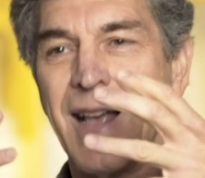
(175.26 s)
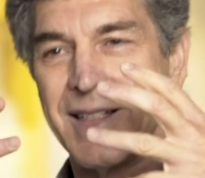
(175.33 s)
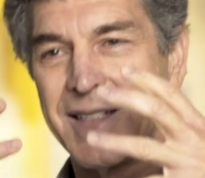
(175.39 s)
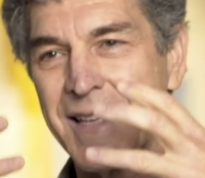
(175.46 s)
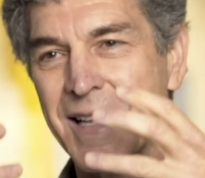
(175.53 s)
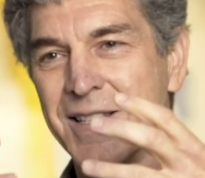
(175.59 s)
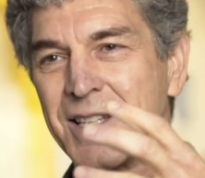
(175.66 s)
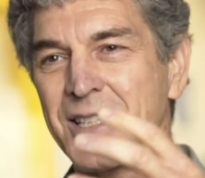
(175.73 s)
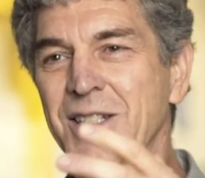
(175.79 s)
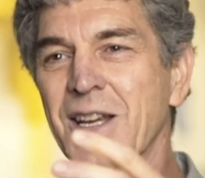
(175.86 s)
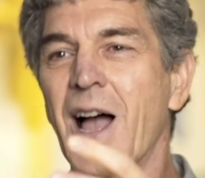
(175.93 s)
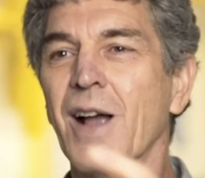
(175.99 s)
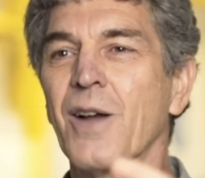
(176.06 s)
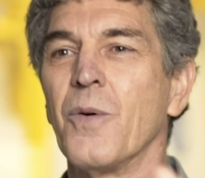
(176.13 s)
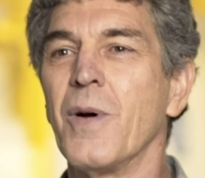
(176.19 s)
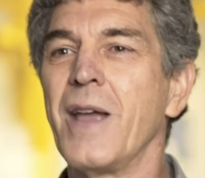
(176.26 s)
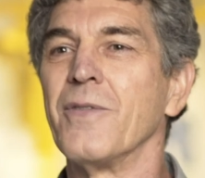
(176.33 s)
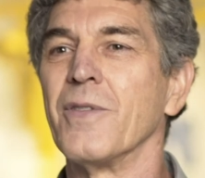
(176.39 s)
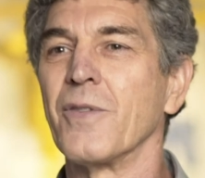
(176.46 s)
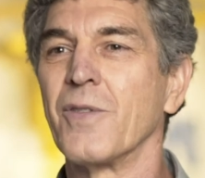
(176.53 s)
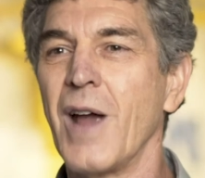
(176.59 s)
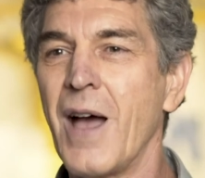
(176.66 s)
it sends a shock
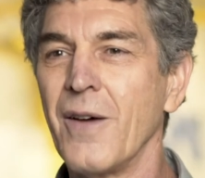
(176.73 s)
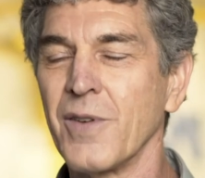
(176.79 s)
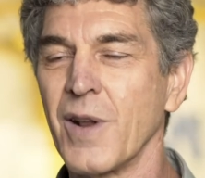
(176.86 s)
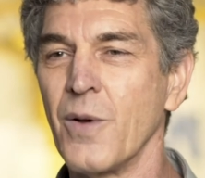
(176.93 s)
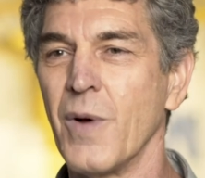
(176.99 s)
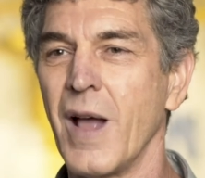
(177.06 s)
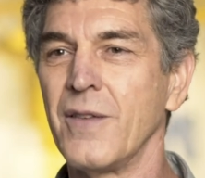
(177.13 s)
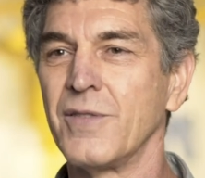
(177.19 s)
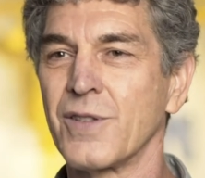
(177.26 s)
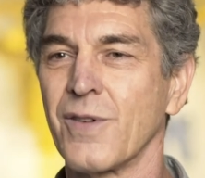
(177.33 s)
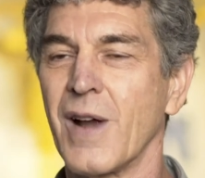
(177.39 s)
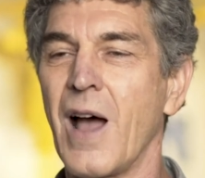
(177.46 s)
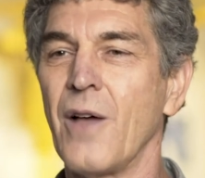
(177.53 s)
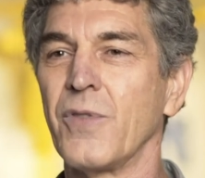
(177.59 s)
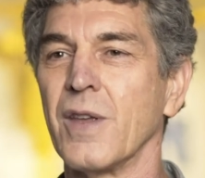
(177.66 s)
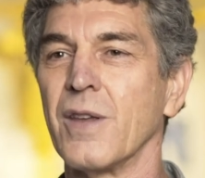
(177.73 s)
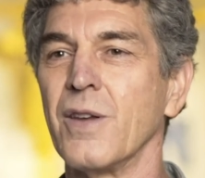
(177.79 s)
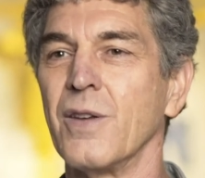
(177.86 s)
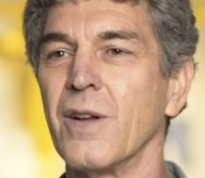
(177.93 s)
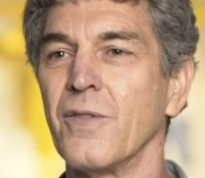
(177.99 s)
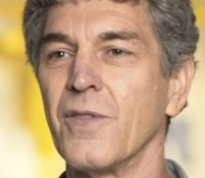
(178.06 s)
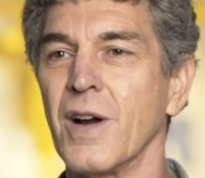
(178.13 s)
wave of gravity waves throughout the
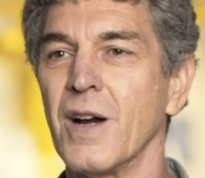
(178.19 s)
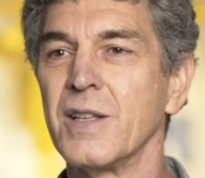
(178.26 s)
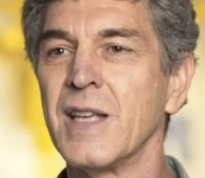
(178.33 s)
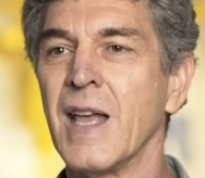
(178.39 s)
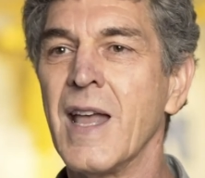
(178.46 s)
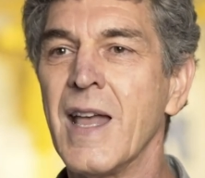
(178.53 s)
universe.